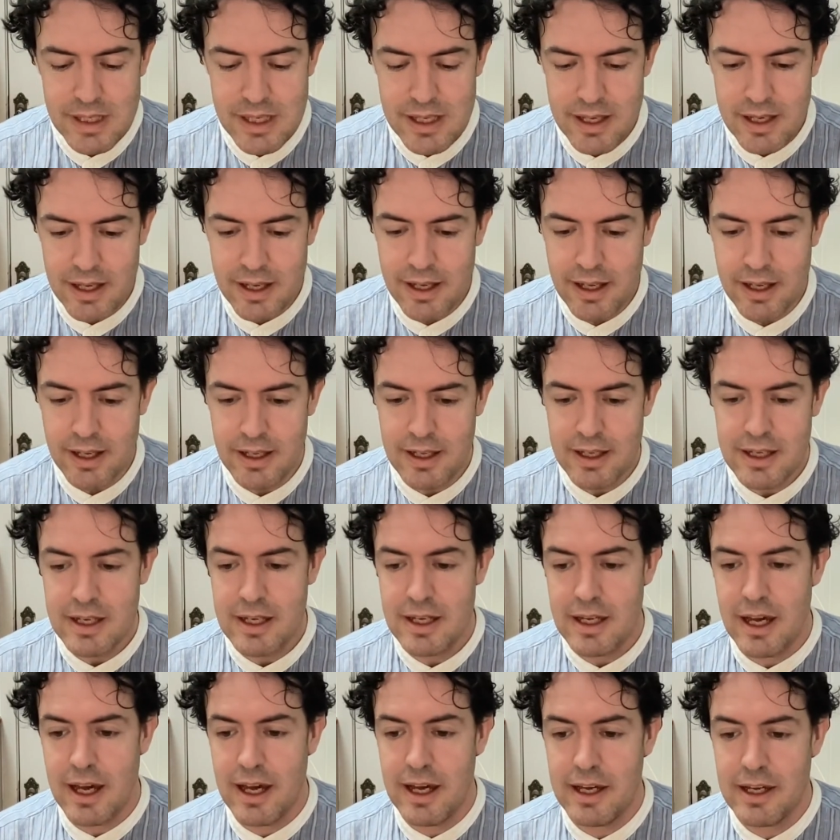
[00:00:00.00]
yeah.
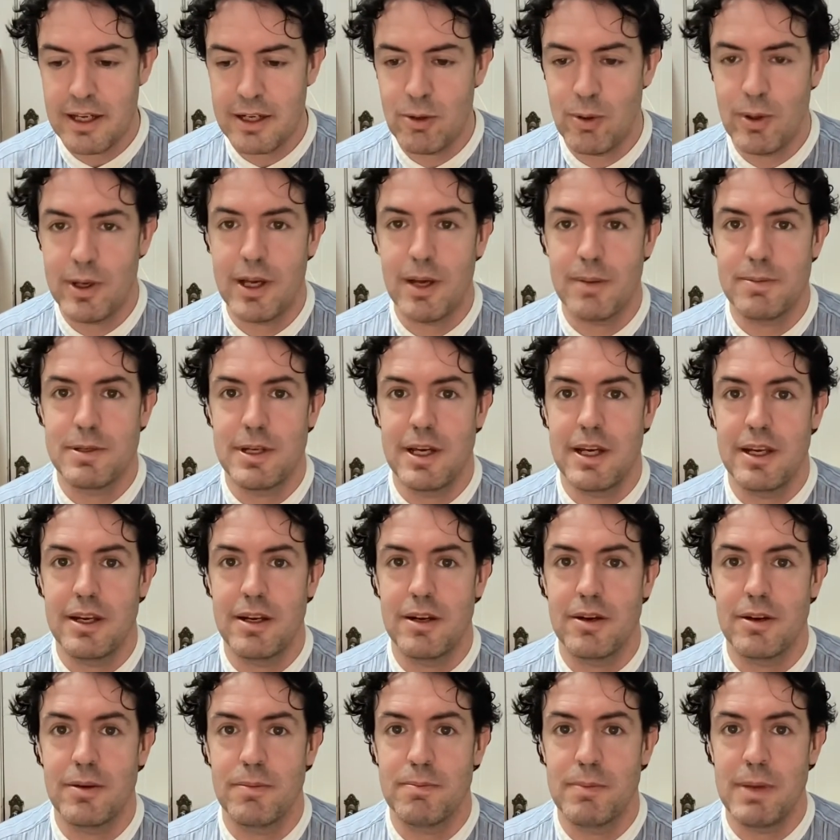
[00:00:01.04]
Quick update
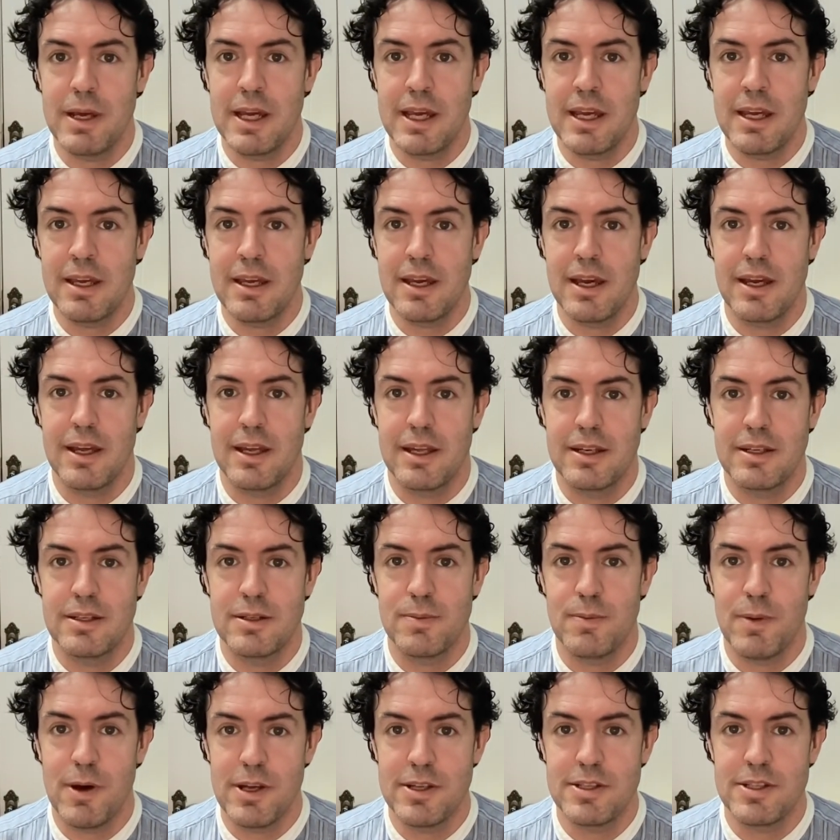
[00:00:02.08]
on me and
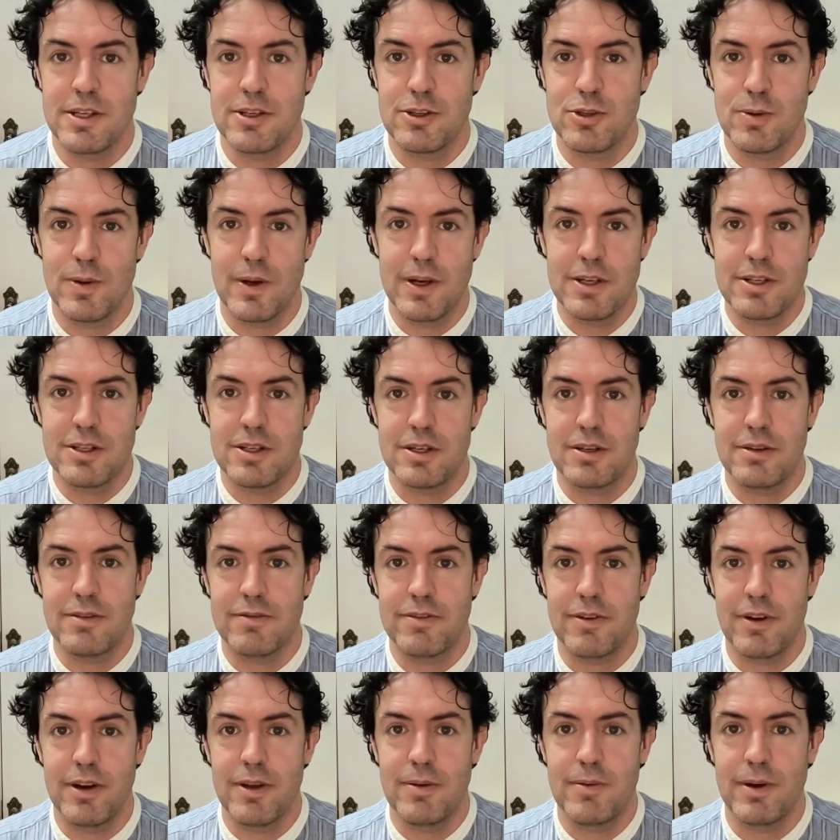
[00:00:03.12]
my situation
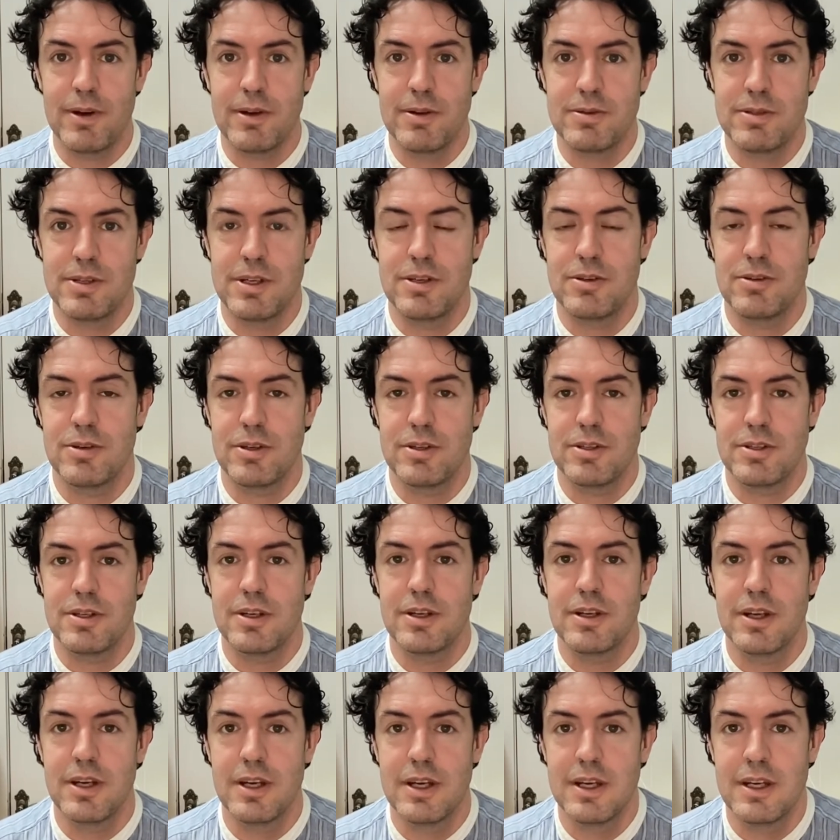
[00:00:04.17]
for anyone who's
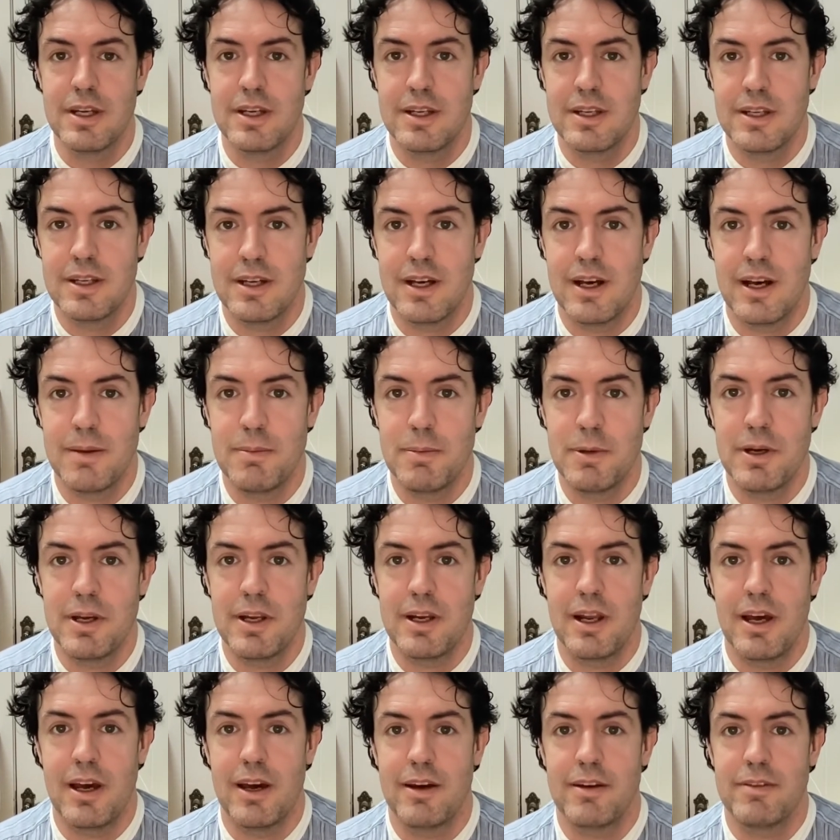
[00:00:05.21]
interested. I
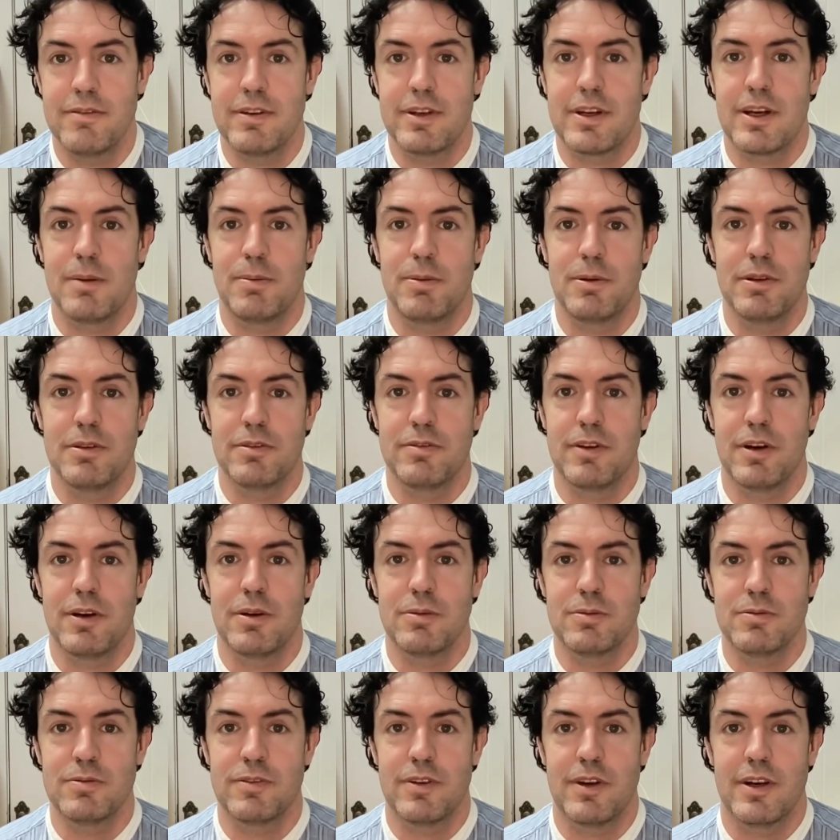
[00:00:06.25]
might have a couple of
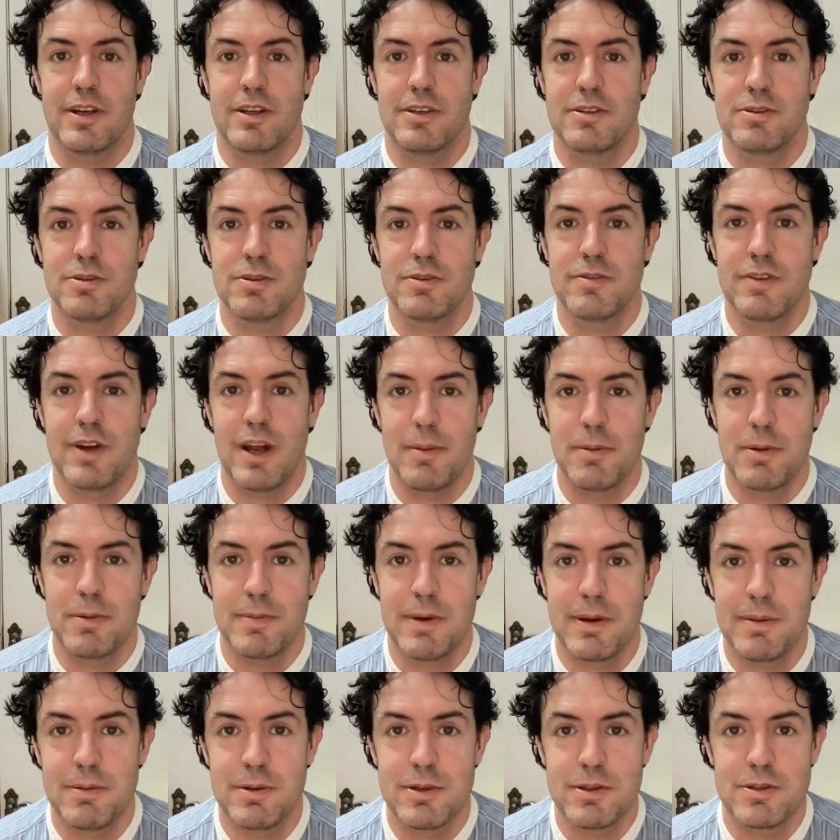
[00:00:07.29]
old friends or family
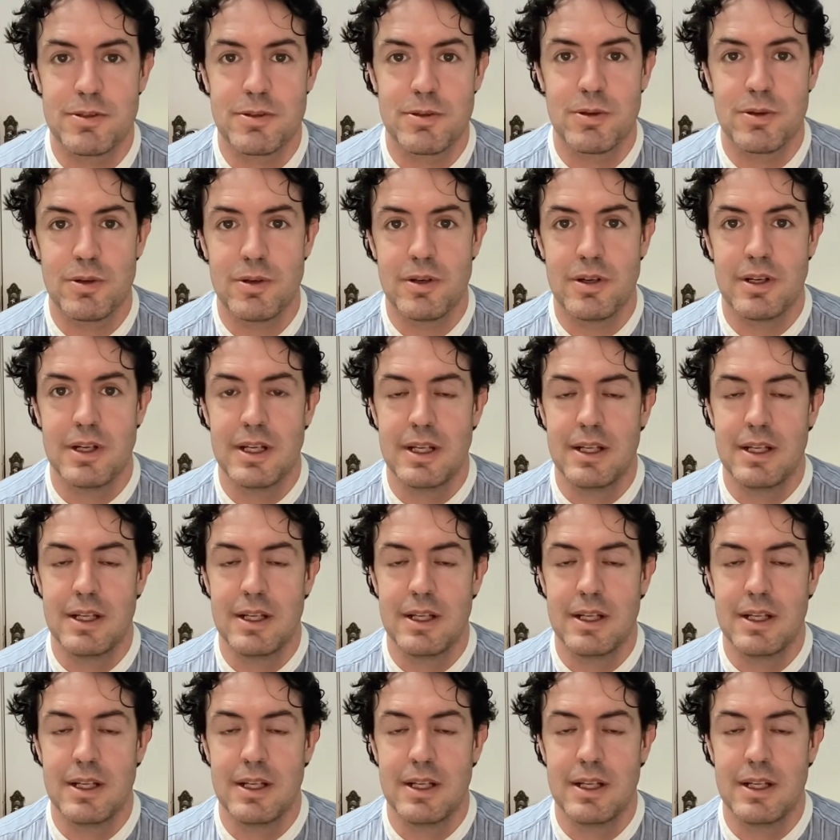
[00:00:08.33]
members or